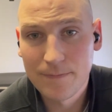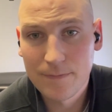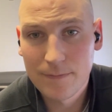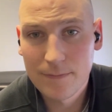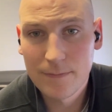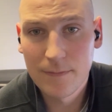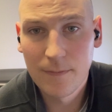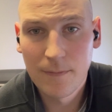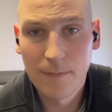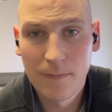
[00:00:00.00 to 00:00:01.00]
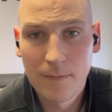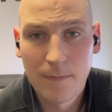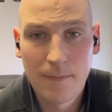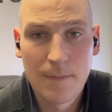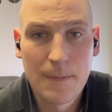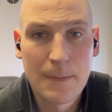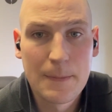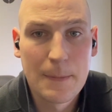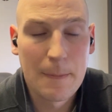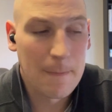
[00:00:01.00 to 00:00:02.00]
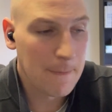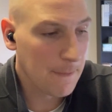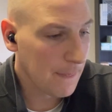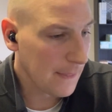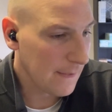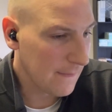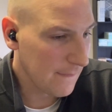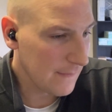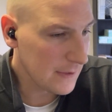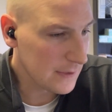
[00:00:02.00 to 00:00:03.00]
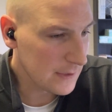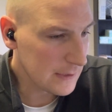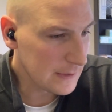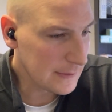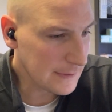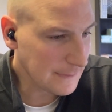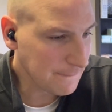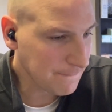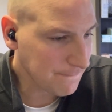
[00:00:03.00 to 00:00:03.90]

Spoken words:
[no speech]